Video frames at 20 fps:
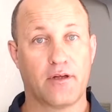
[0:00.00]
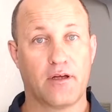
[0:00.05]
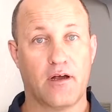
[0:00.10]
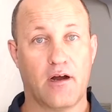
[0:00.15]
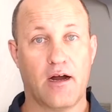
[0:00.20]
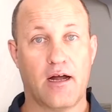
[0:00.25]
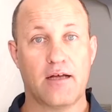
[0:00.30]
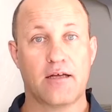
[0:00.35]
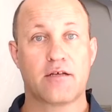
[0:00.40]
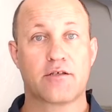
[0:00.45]

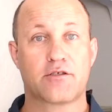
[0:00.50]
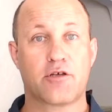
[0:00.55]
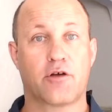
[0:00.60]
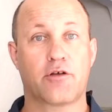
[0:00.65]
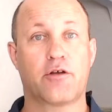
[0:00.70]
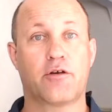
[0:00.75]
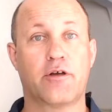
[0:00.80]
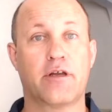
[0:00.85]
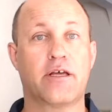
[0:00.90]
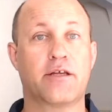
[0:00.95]
All right? So
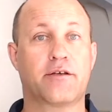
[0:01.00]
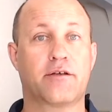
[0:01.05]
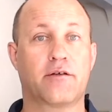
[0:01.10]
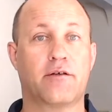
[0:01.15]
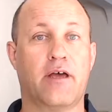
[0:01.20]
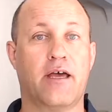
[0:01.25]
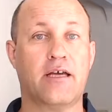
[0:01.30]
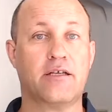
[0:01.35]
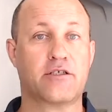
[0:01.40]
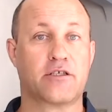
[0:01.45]
you need
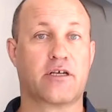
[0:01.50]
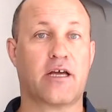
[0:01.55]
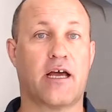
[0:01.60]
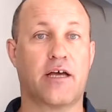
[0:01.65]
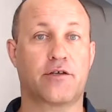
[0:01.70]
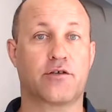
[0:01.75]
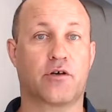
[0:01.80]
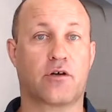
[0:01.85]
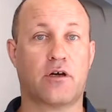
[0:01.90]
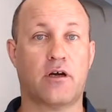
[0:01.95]
to
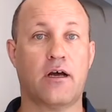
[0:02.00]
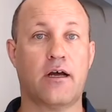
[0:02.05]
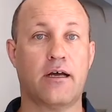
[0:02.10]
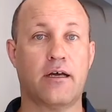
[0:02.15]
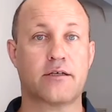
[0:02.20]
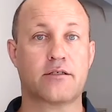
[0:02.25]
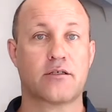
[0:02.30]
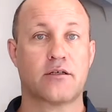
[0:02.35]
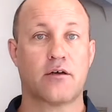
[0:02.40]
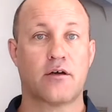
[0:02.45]
educate your
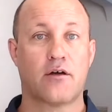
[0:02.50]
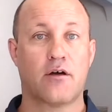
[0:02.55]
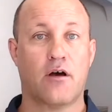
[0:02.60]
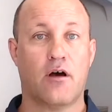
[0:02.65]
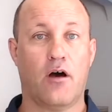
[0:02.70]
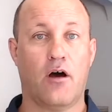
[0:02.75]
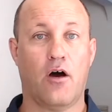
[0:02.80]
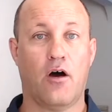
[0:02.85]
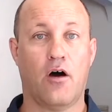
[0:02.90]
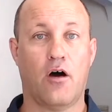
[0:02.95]
client
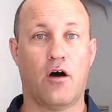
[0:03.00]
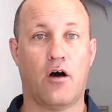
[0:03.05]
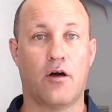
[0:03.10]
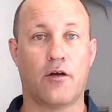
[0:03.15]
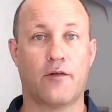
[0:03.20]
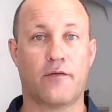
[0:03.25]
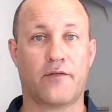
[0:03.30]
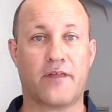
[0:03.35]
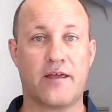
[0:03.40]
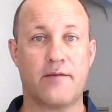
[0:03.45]

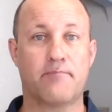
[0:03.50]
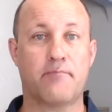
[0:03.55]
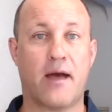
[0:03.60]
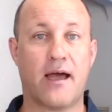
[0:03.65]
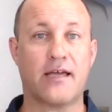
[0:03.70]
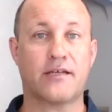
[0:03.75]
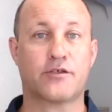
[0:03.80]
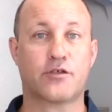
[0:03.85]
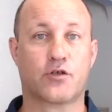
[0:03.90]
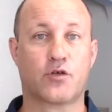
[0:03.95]
on the
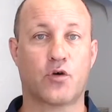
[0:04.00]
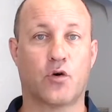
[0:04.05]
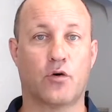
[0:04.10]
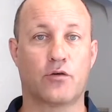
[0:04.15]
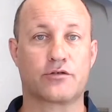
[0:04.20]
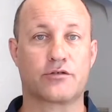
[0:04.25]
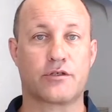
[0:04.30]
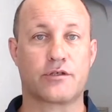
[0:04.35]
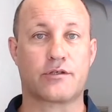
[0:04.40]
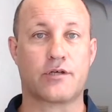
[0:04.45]
major
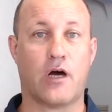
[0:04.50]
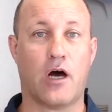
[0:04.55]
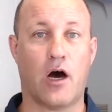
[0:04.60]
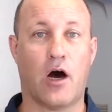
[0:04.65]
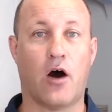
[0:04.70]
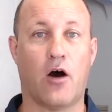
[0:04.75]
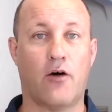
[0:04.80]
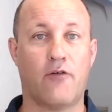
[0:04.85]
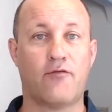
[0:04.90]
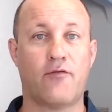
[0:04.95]
causes
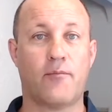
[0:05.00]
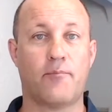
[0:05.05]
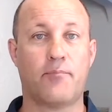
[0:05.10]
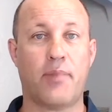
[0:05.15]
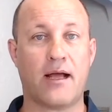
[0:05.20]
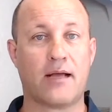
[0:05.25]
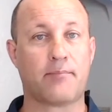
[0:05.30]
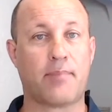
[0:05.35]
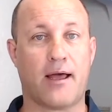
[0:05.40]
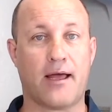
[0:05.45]
of
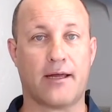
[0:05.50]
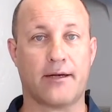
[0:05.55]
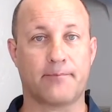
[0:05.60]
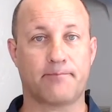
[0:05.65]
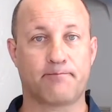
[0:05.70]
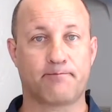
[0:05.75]
back pain.